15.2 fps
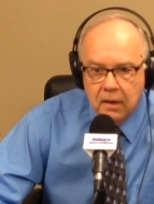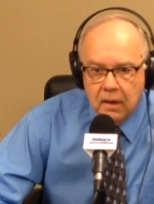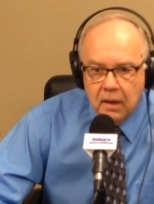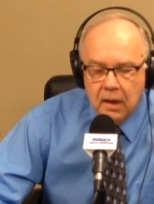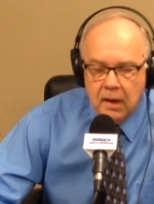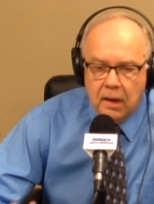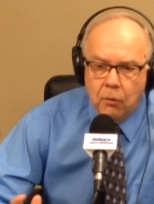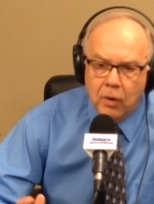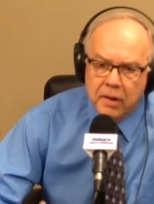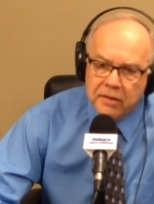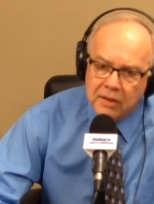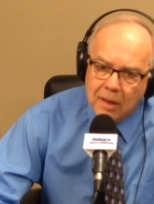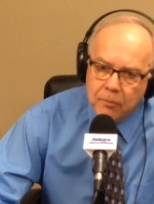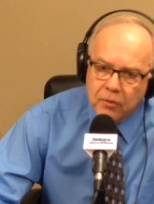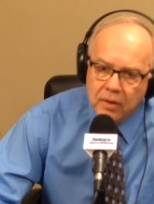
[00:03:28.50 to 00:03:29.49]
And I want to
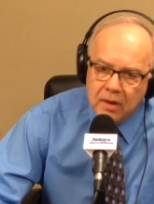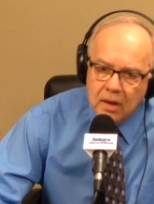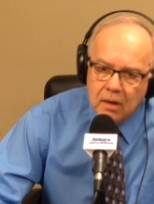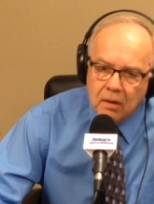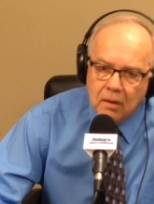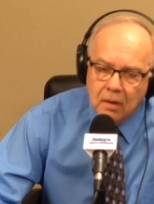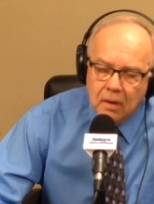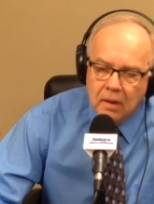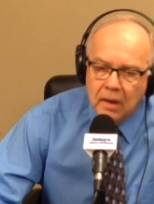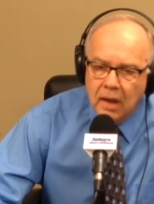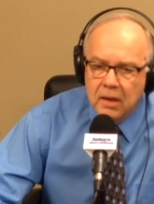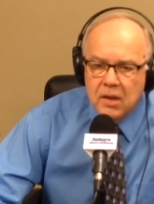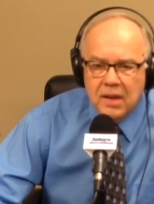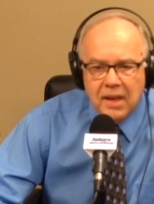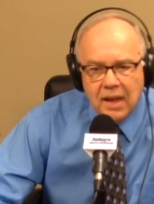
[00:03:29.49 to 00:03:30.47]
stop for dinner,
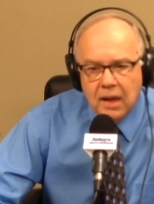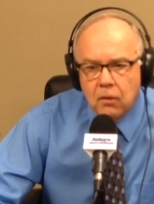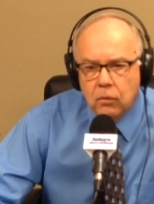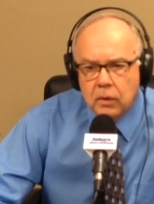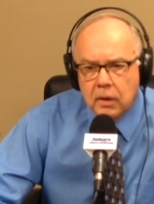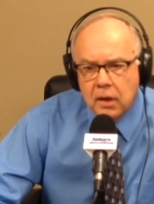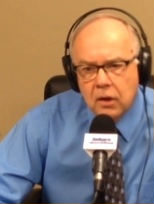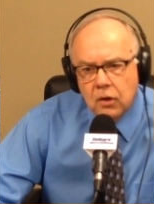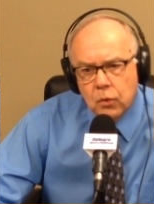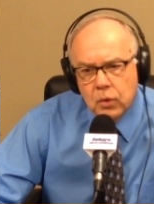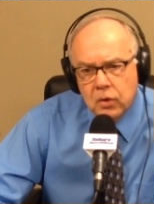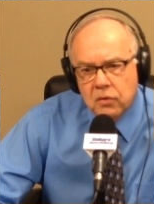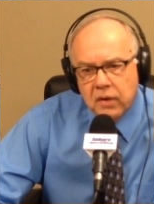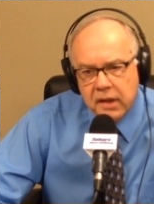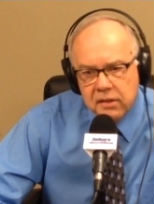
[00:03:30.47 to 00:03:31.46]
and you can't get into a
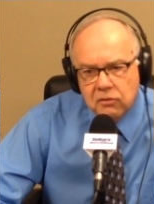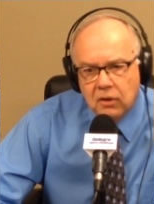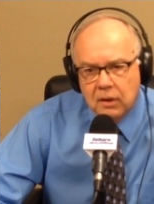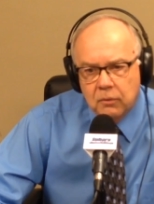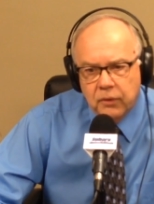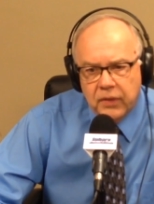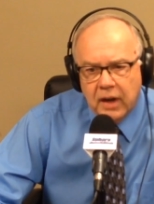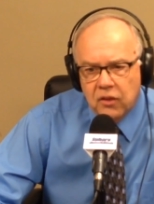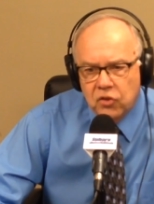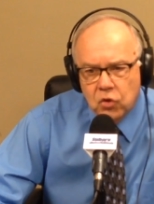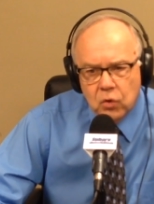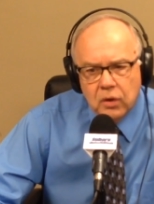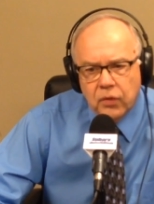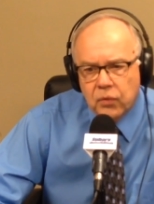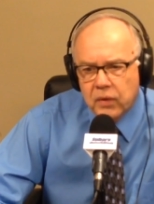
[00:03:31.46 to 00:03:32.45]
good restaurant without a 2
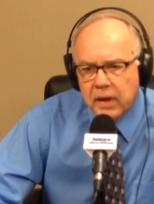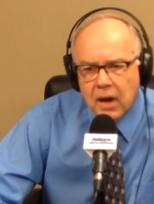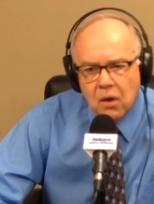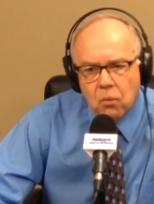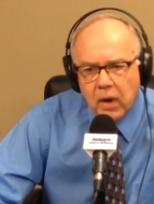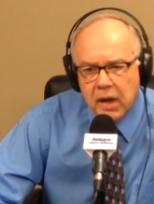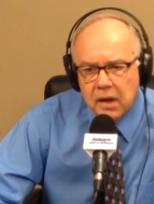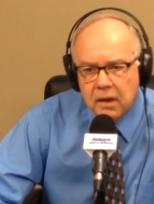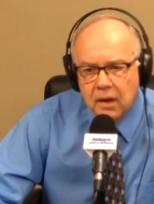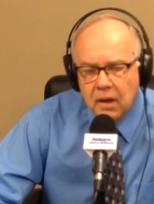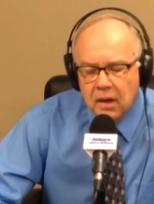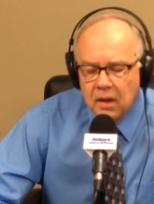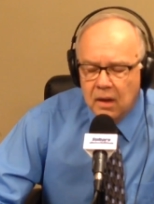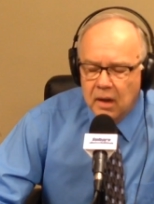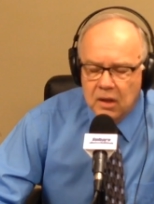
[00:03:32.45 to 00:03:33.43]
or 3 hour wait.
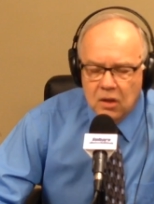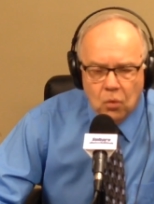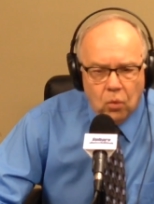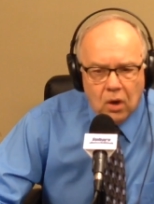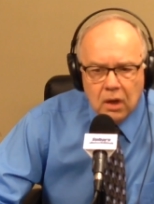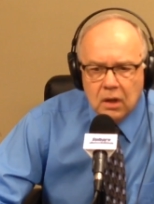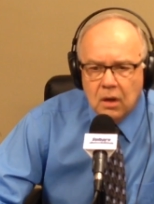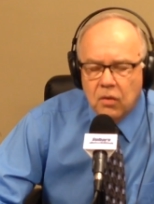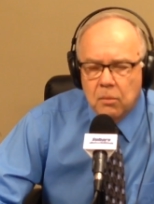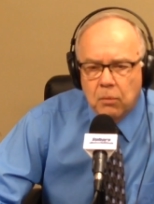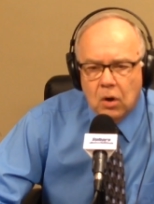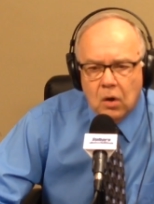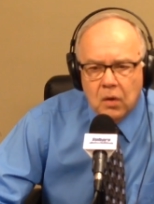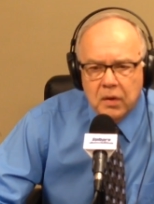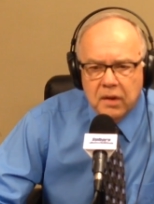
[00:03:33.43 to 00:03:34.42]
And you walk into the
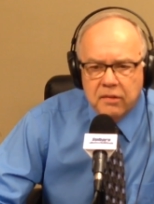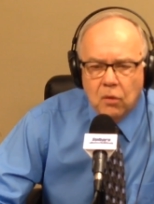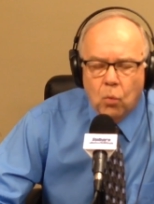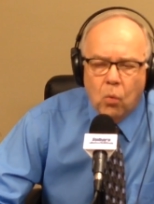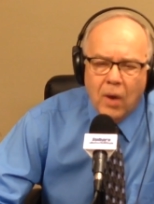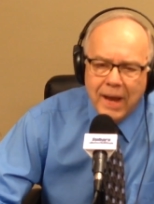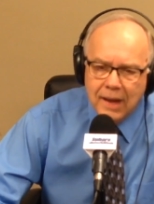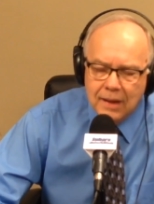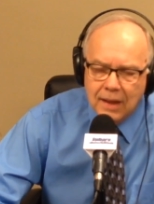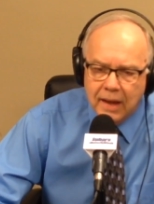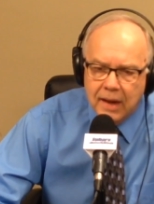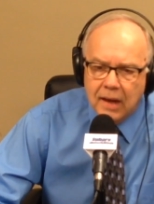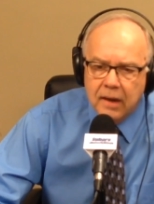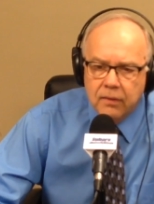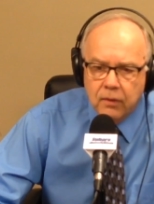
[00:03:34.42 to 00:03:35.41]
mall, and there's a waiting
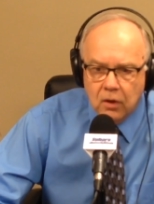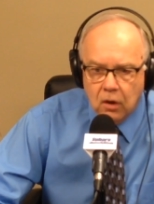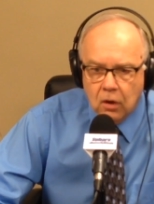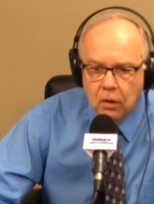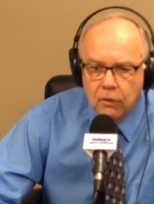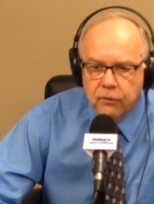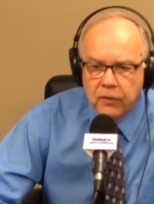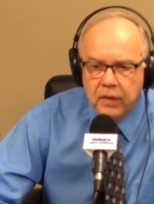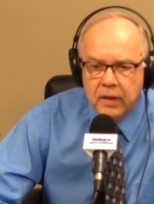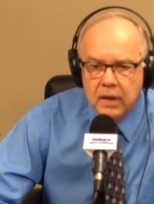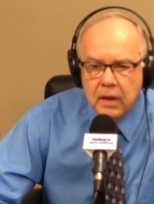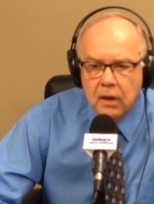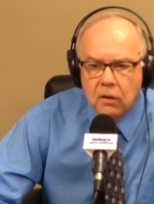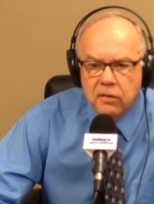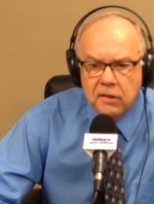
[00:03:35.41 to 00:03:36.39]
line out in the hall for the
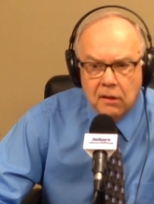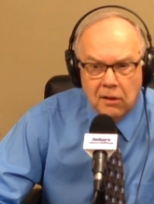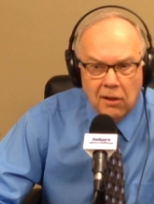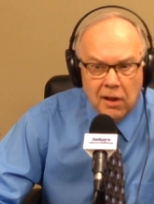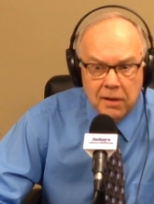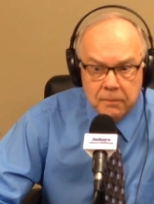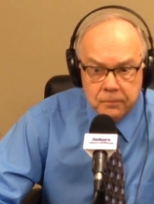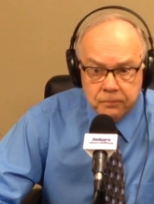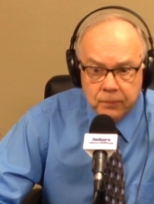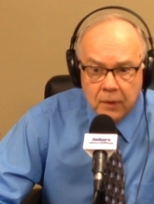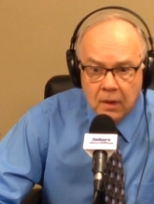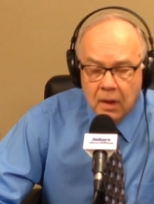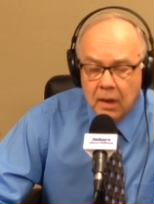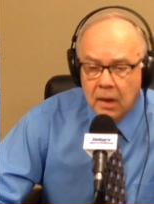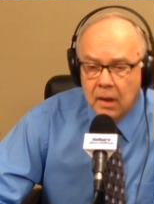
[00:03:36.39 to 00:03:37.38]
nail salon.
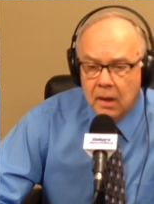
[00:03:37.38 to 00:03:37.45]
Mm-hmm.